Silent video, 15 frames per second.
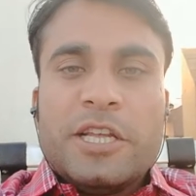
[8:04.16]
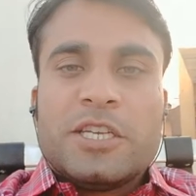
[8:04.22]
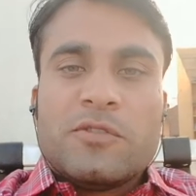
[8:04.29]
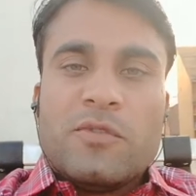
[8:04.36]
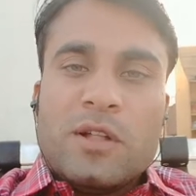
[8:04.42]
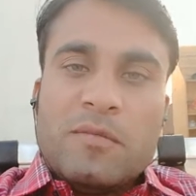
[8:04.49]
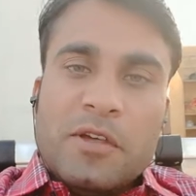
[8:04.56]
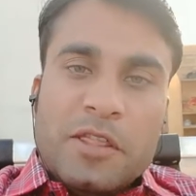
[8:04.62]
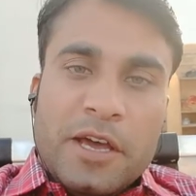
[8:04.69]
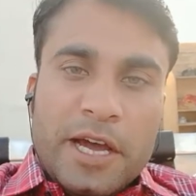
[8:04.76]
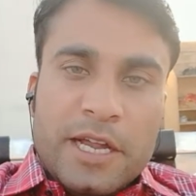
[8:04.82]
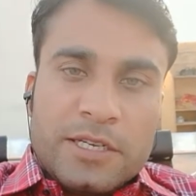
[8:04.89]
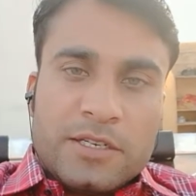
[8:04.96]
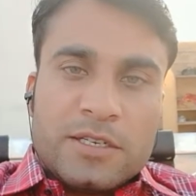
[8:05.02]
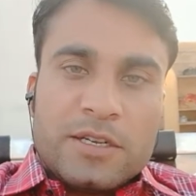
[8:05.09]
will be
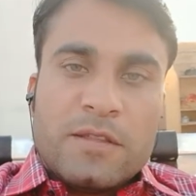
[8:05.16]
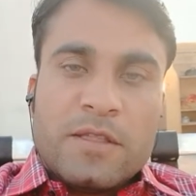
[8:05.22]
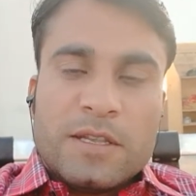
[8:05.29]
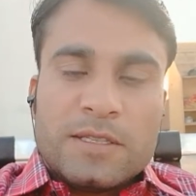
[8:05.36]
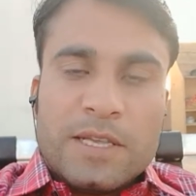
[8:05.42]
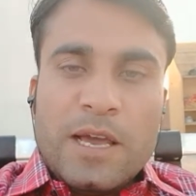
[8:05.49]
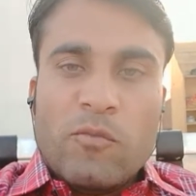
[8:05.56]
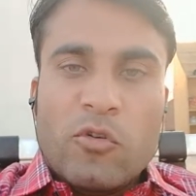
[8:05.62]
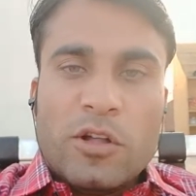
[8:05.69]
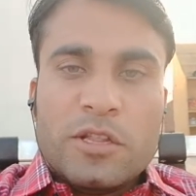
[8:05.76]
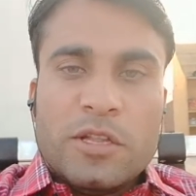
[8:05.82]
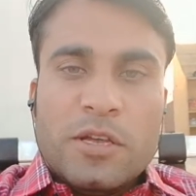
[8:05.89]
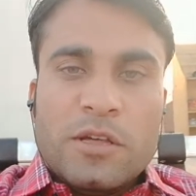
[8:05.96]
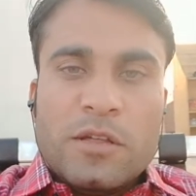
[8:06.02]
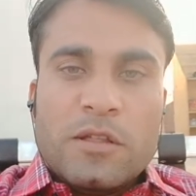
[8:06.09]
that, the same
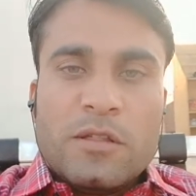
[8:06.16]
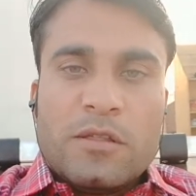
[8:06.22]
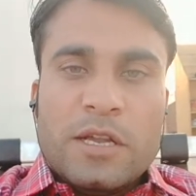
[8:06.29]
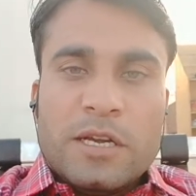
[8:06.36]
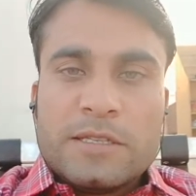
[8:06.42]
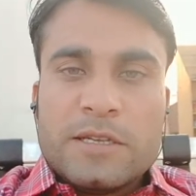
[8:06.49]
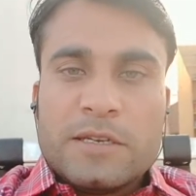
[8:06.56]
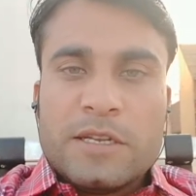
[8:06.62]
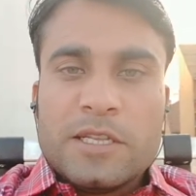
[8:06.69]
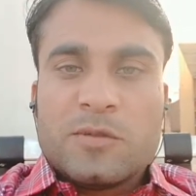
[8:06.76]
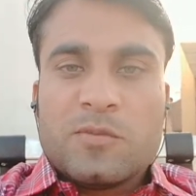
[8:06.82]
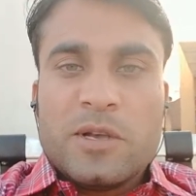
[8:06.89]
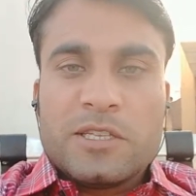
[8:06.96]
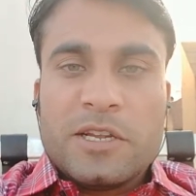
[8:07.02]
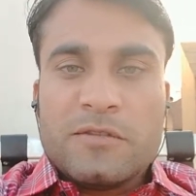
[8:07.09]
one, that the sentence
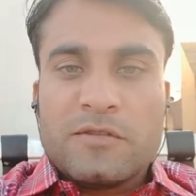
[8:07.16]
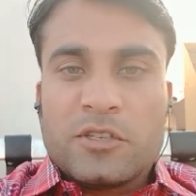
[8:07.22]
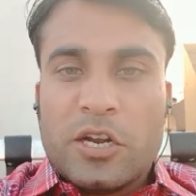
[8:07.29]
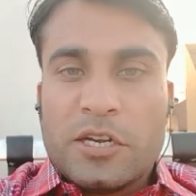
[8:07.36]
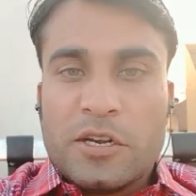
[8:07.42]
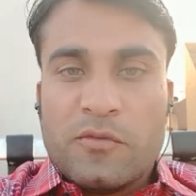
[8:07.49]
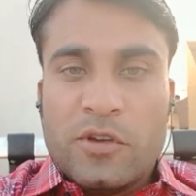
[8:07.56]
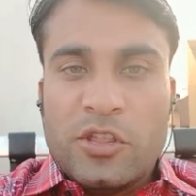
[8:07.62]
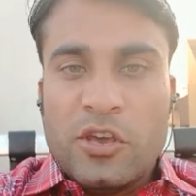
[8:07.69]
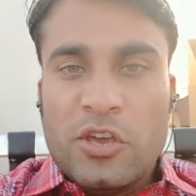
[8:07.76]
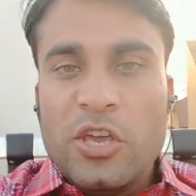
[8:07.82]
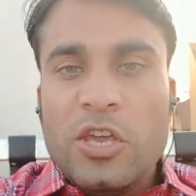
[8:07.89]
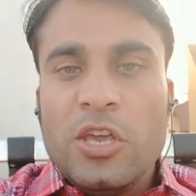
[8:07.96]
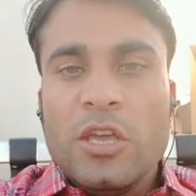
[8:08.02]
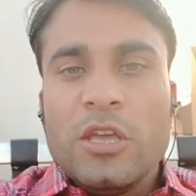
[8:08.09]
must have started with
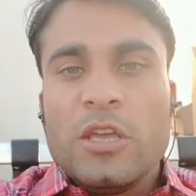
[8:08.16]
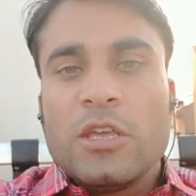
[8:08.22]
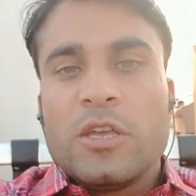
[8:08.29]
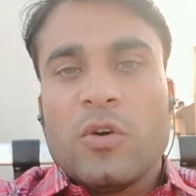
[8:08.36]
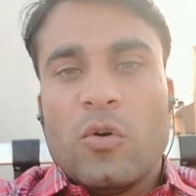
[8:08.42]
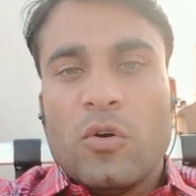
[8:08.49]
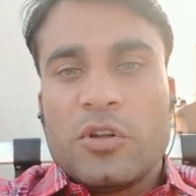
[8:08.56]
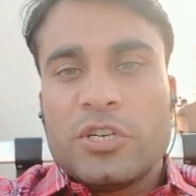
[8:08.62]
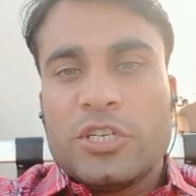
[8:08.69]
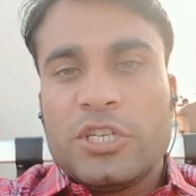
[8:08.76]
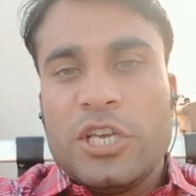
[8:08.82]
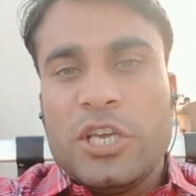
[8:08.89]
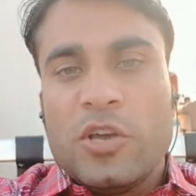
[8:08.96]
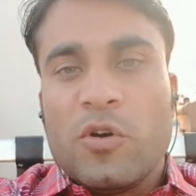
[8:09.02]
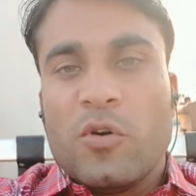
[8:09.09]
he or
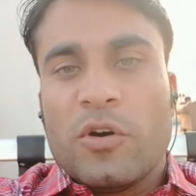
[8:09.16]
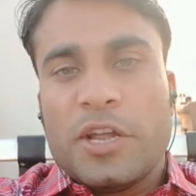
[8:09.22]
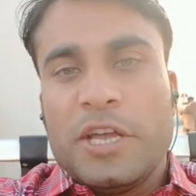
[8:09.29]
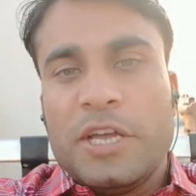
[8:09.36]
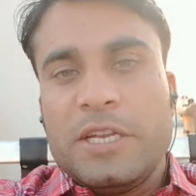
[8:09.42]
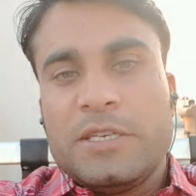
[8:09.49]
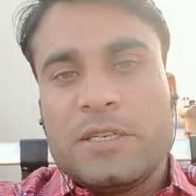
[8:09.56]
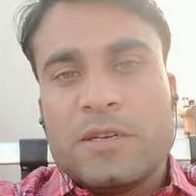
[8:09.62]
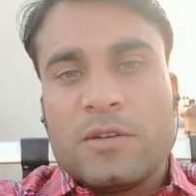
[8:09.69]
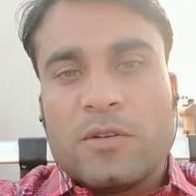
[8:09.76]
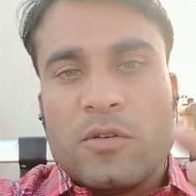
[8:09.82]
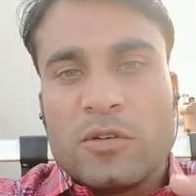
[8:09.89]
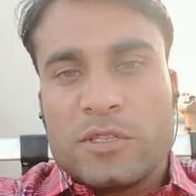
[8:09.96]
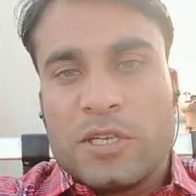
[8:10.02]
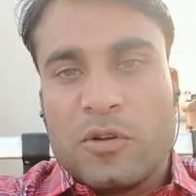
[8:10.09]
she or it
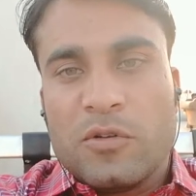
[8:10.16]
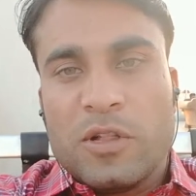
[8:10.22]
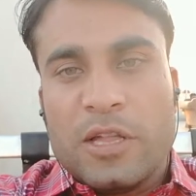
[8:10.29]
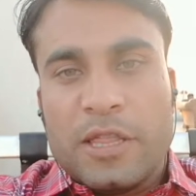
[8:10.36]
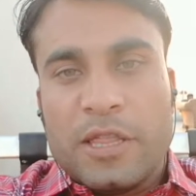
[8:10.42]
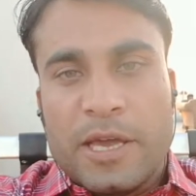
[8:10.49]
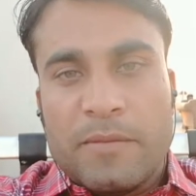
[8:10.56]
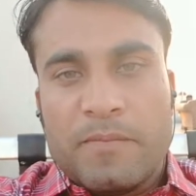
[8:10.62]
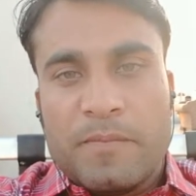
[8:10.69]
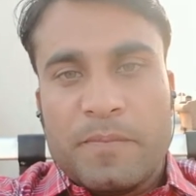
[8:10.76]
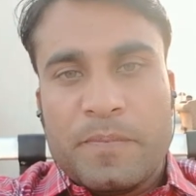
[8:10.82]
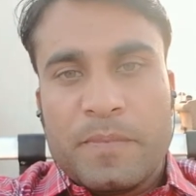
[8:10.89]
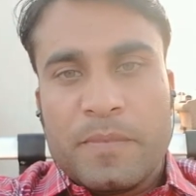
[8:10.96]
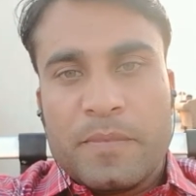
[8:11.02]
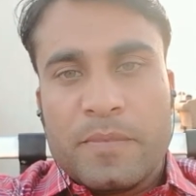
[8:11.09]
or singular name.
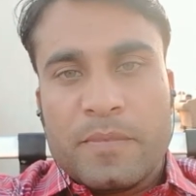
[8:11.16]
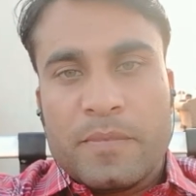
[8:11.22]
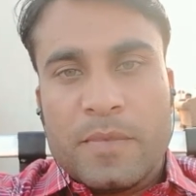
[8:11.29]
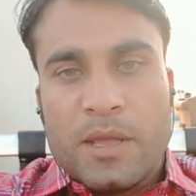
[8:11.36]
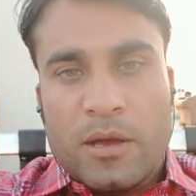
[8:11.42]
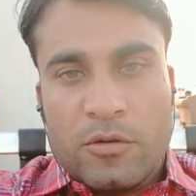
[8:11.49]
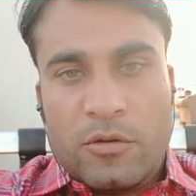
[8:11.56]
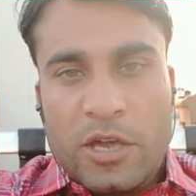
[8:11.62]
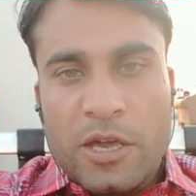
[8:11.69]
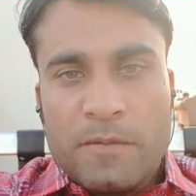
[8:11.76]
Okay?